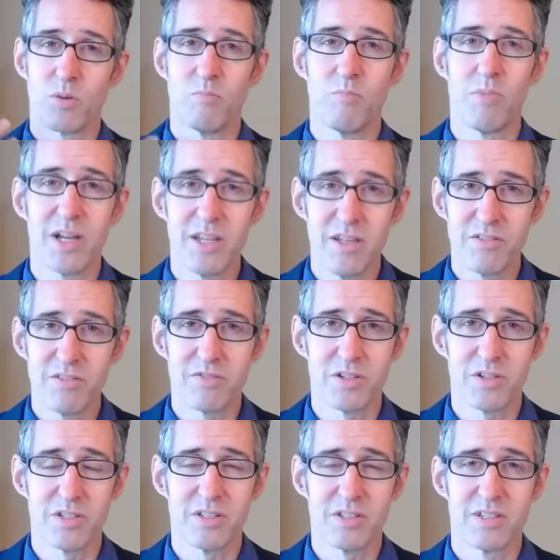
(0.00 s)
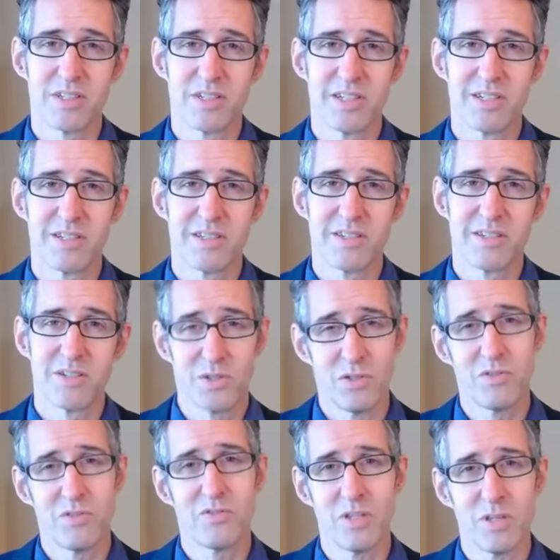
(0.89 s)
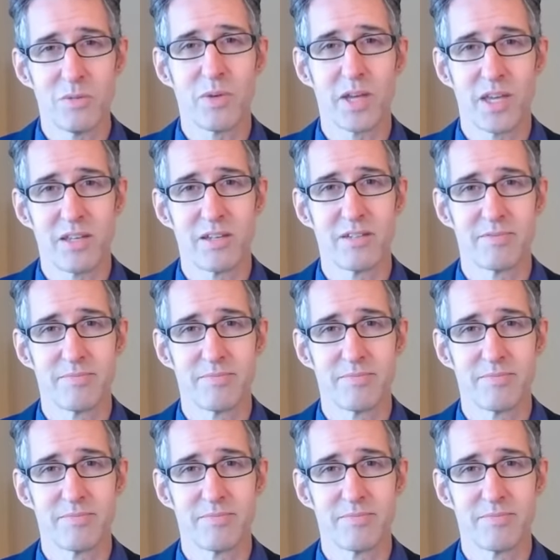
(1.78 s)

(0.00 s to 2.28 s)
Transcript: mindful, you feel pain.